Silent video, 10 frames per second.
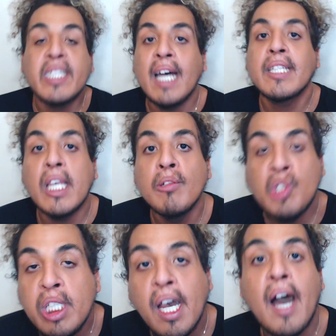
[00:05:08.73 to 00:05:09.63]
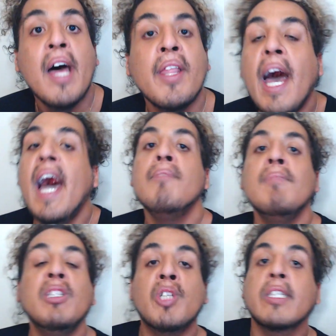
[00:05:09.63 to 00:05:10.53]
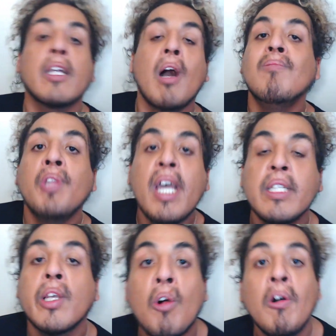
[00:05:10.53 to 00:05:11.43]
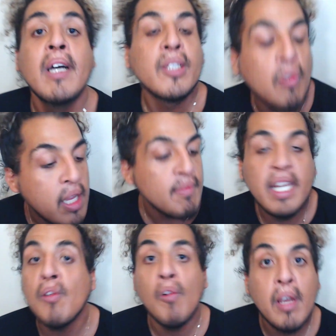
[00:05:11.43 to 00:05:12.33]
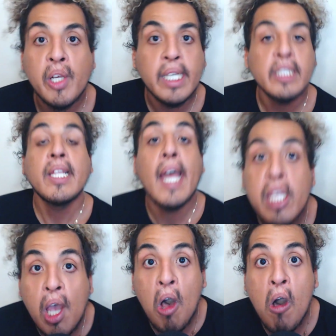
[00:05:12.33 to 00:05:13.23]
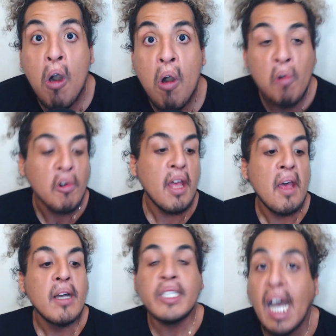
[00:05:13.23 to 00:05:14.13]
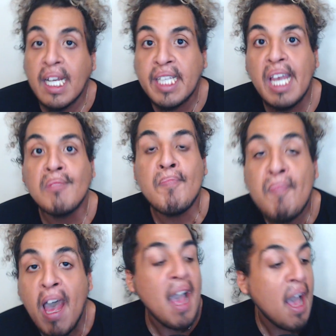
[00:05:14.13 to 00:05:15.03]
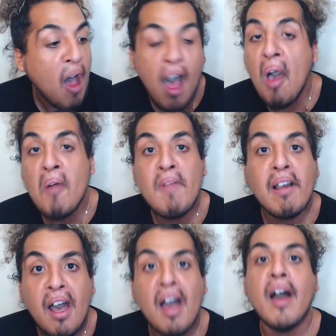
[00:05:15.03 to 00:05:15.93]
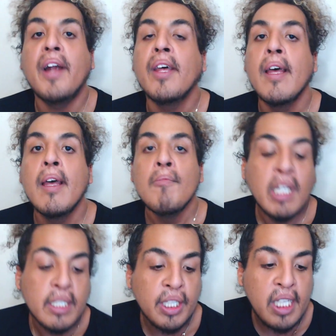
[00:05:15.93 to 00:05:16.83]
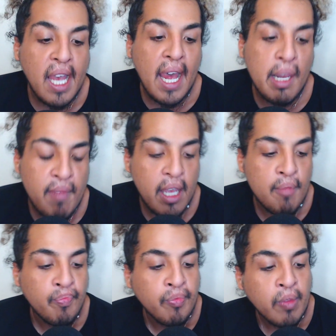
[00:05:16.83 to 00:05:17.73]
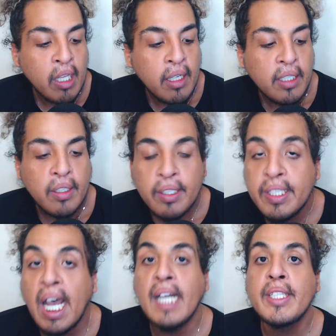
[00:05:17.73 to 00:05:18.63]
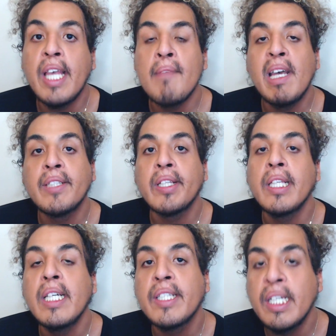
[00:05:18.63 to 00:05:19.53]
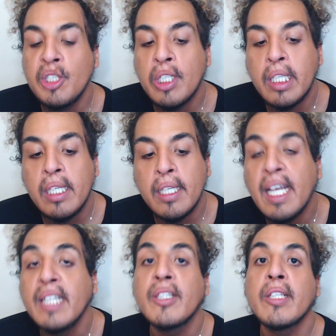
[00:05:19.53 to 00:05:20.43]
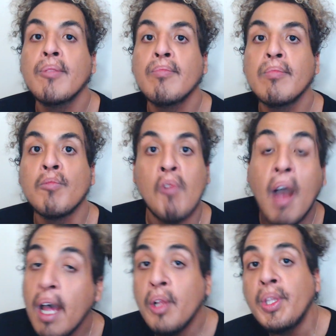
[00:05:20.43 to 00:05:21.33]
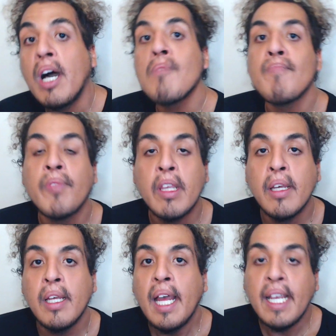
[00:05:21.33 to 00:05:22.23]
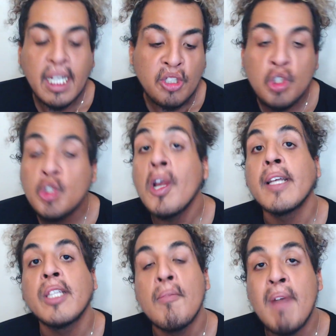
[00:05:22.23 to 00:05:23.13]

the Sasuke Uchiha that had me just a couple days ago screaming and going crazy like, yo, Sasuke, that! oh my god. Because in the anime, Sasuke basically essentially gets riled up and gets tricked